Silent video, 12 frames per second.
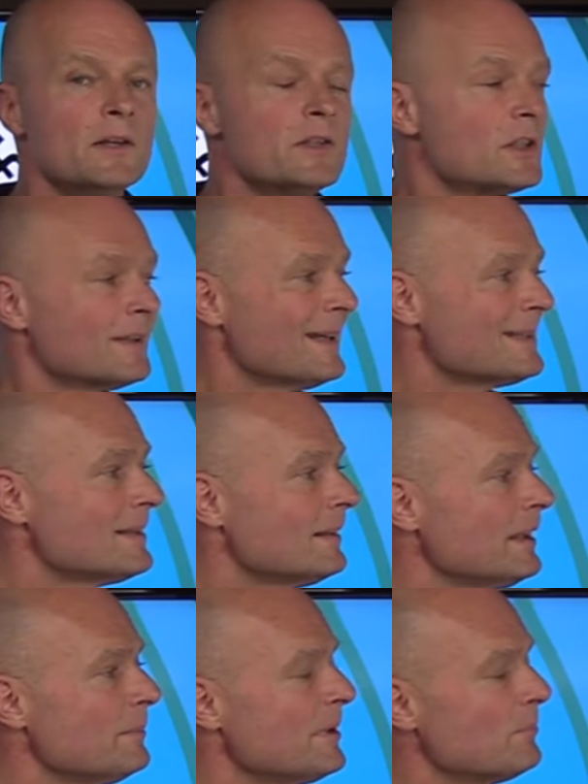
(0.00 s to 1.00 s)
So that's a
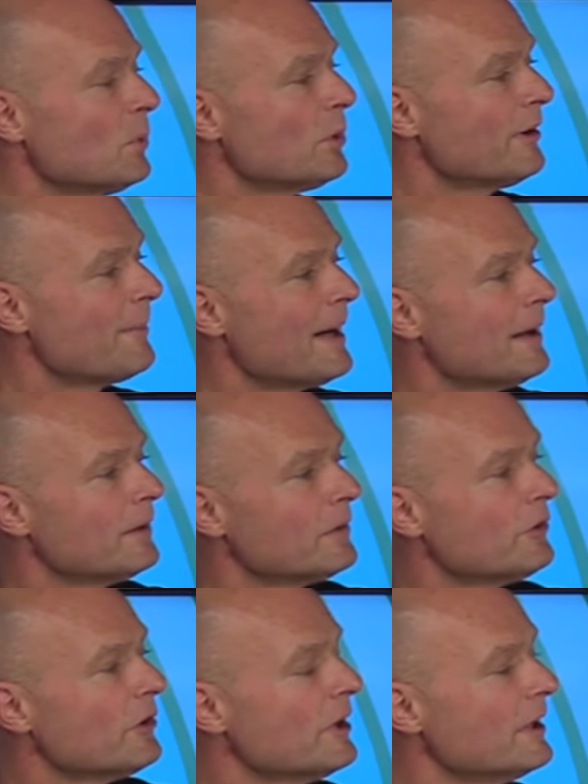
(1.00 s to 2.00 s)
little bit more
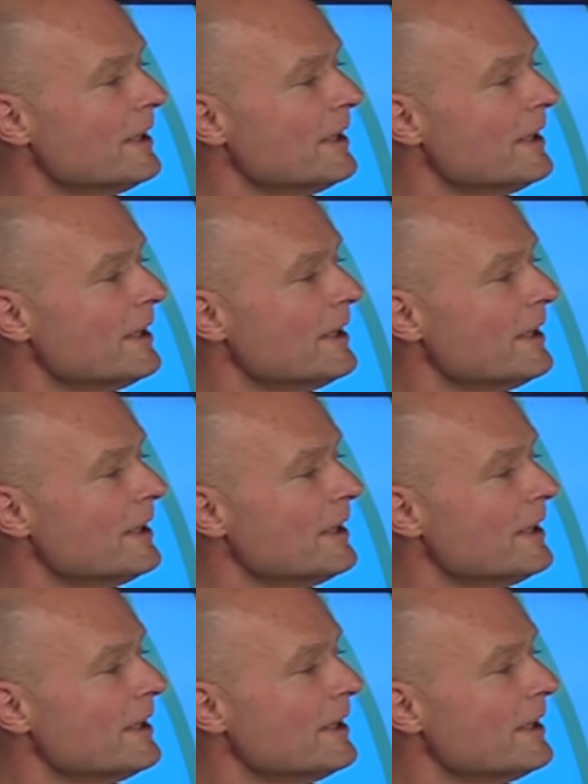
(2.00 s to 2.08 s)
about